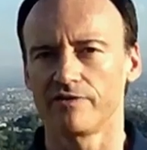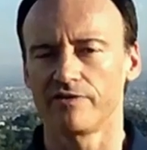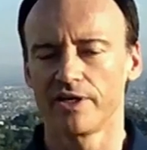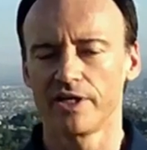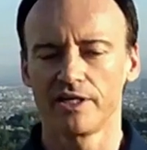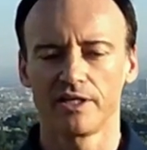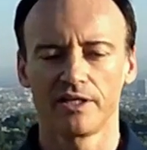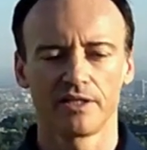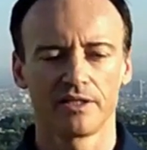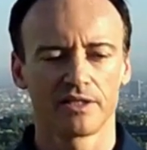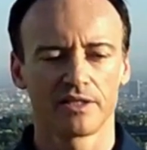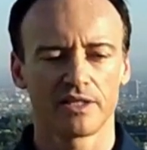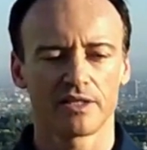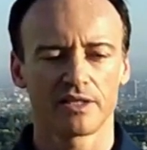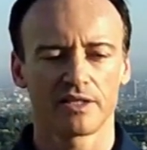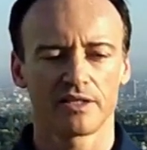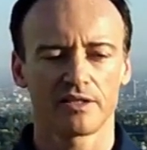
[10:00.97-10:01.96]
of
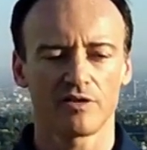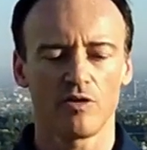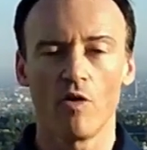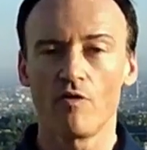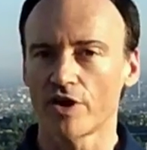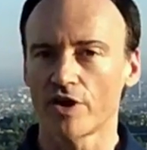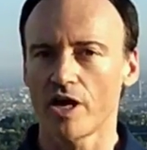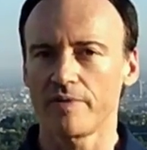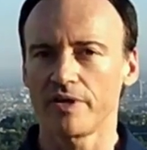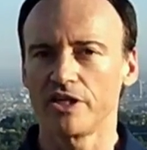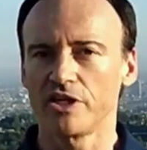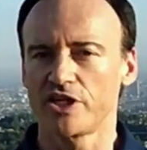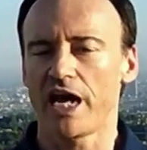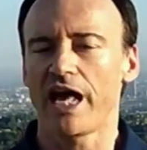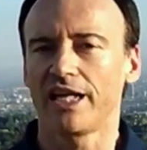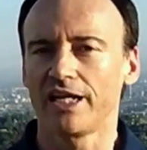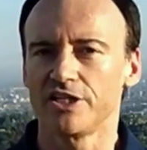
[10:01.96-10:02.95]
overcoming
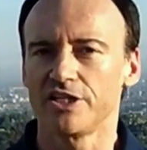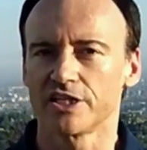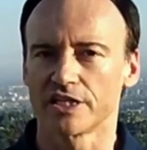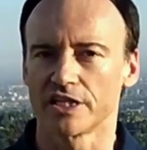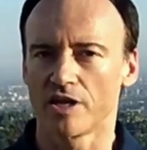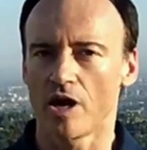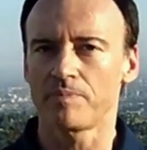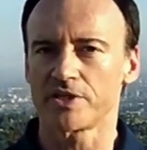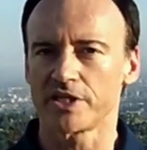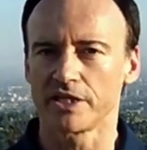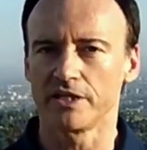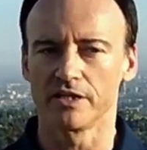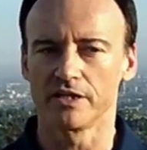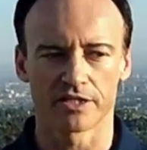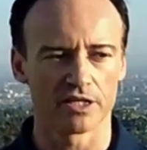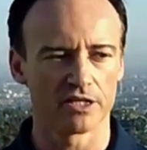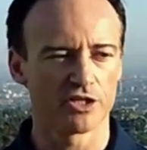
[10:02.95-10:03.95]
challenges and
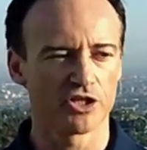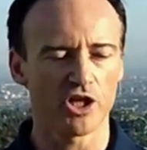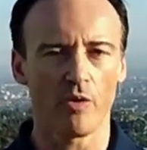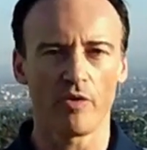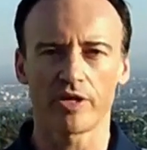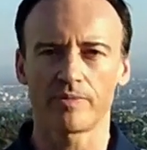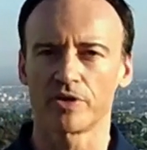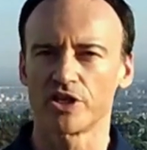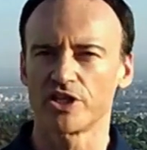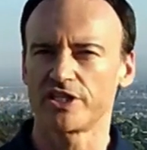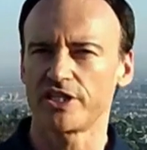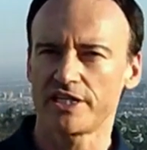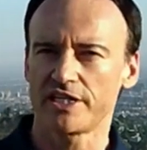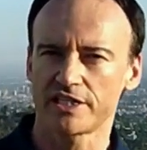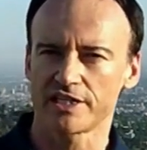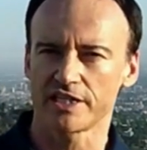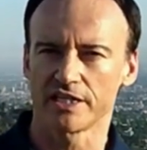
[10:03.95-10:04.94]
obstacles and showing
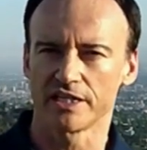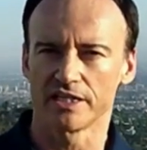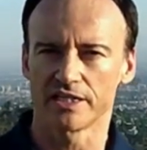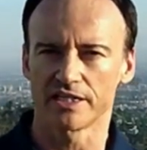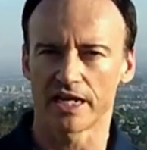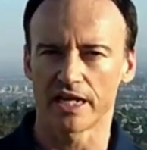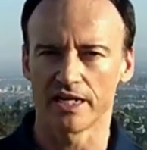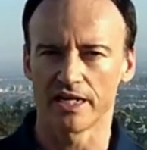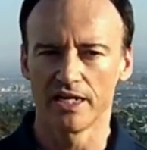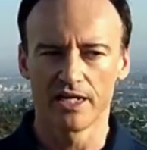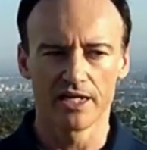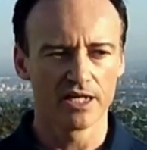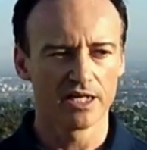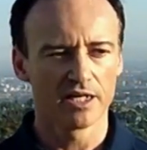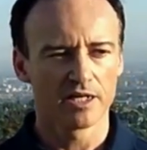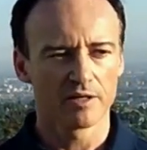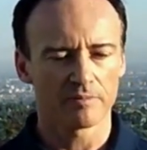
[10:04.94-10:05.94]
persistence and
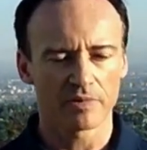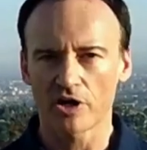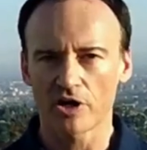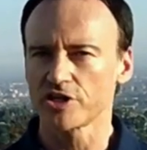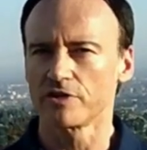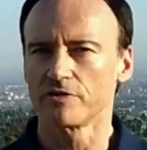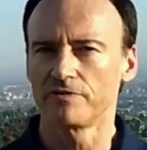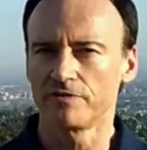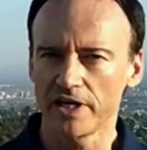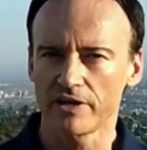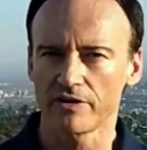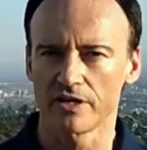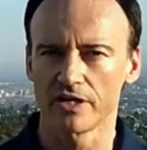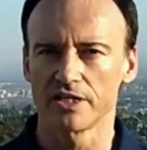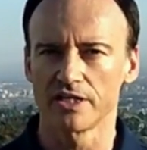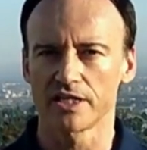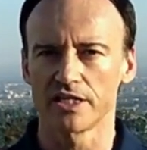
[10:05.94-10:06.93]

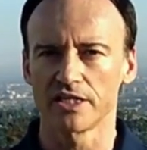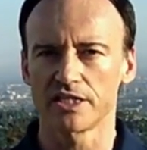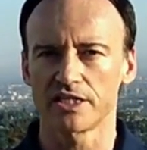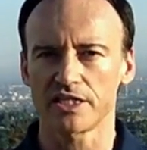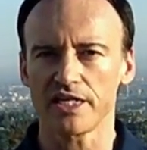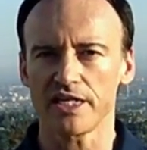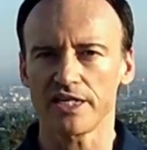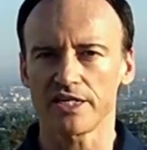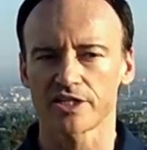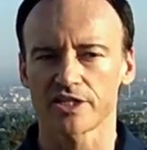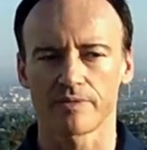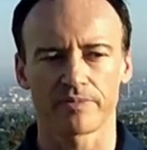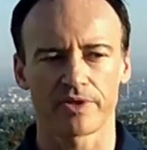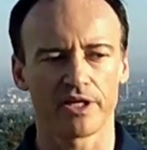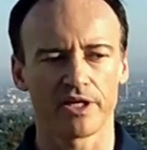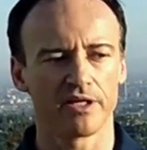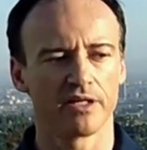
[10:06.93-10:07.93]
perseverance and seeing
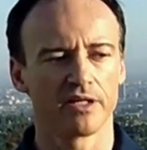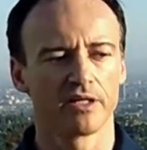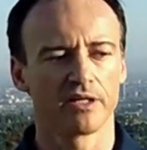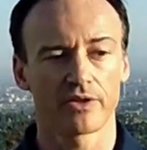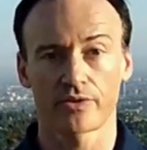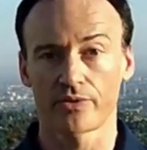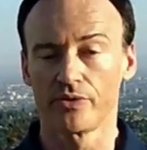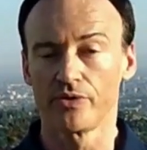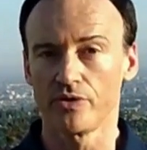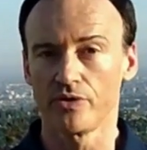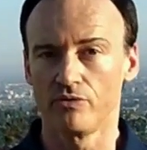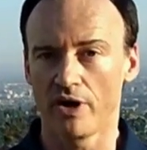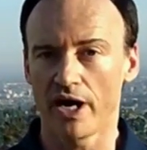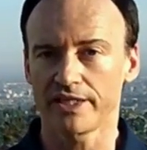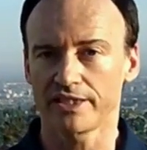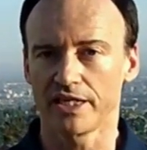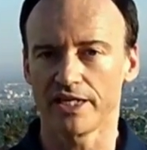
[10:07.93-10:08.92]
something
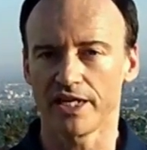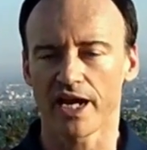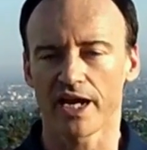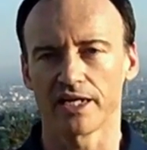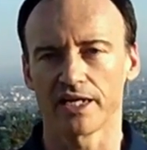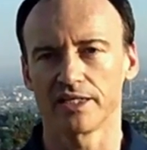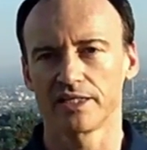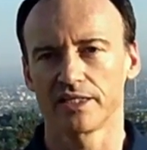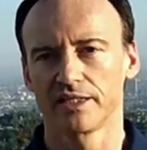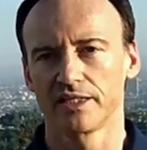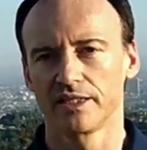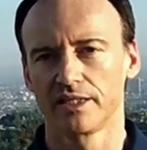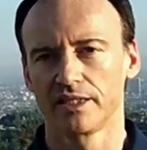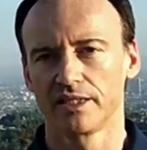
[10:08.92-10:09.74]
through right to the end.